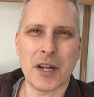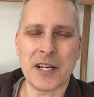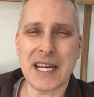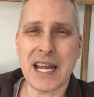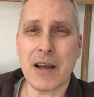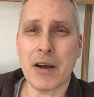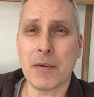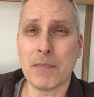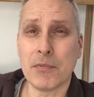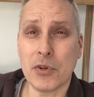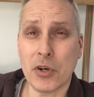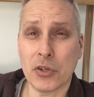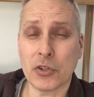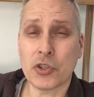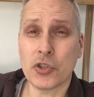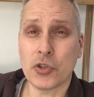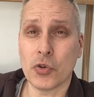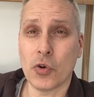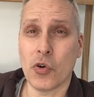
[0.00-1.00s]
Now, I'm not
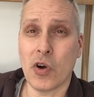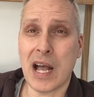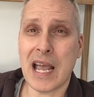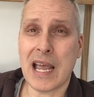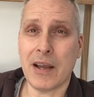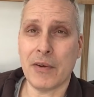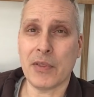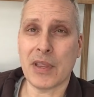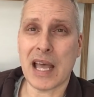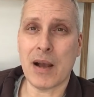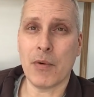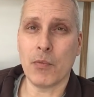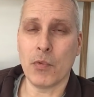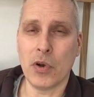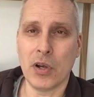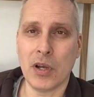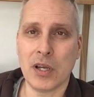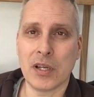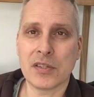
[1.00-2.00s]
sure how that
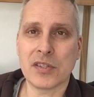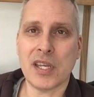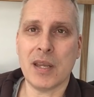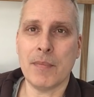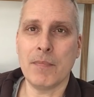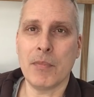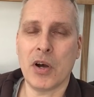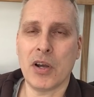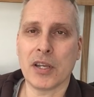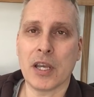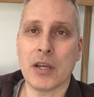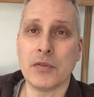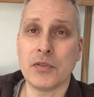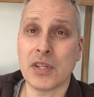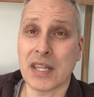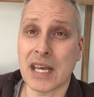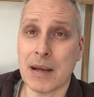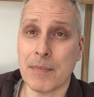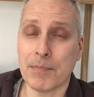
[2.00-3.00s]
works. It might go
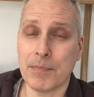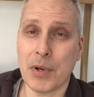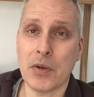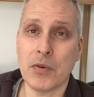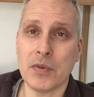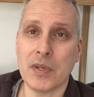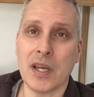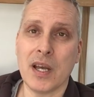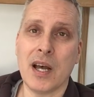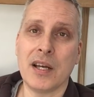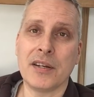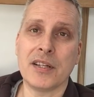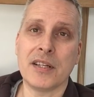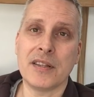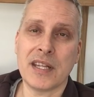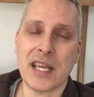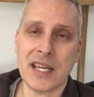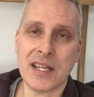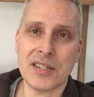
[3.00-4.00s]
to that boatyard
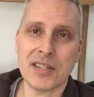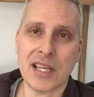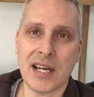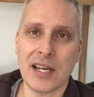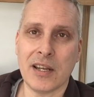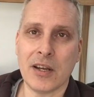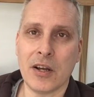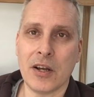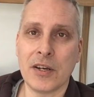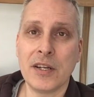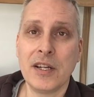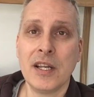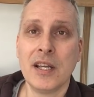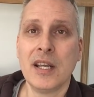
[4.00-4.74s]
and they sell it on.